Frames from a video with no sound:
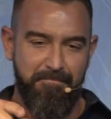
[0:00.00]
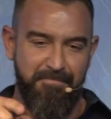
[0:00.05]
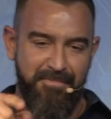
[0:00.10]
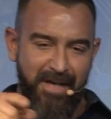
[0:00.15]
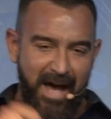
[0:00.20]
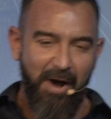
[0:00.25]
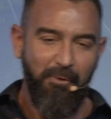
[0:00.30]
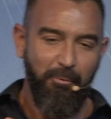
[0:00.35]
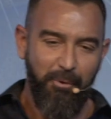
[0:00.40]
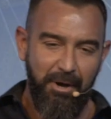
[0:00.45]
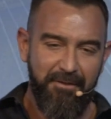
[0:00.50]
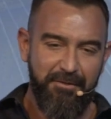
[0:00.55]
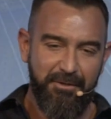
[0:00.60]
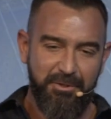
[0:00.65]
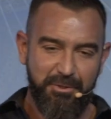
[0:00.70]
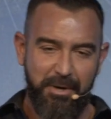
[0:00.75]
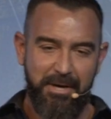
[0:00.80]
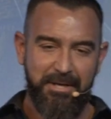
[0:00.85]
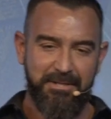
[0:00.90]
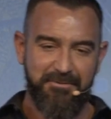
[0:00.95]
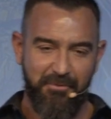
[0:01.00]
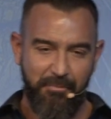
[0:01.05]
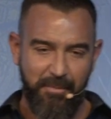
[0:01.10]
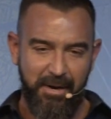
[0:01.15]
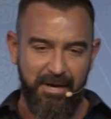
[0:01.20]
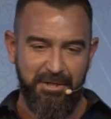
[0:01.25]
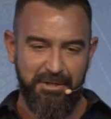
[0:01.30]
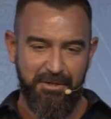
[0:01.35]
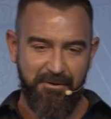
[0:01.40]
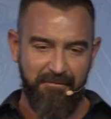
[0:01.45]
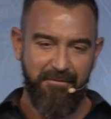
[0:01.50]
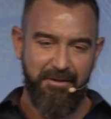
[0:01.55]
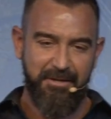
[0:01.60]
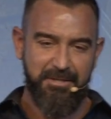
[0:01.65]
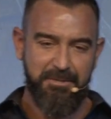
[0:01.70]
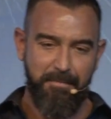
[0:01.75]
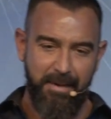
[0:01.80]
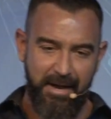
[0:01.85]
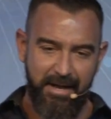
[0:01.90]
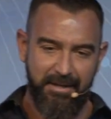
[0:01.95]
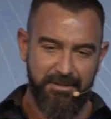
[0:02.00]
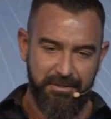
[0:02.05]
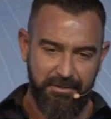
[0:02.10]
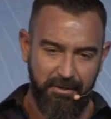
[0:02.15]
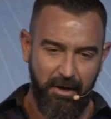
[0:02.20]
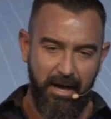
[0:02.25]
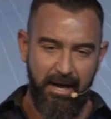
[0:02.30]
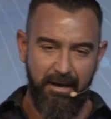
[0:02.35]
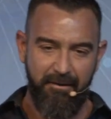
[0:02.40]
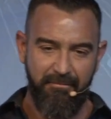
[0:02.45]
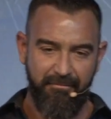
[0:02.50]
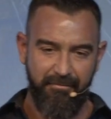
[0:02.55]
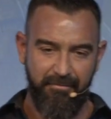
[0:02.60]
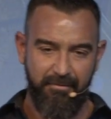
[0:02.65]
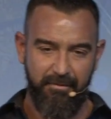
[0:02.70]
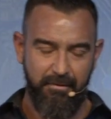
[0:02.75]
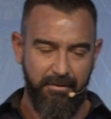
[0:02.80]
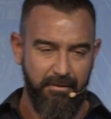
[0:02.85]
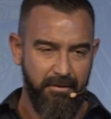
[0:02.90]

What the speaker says: That way the transformation of this man's life,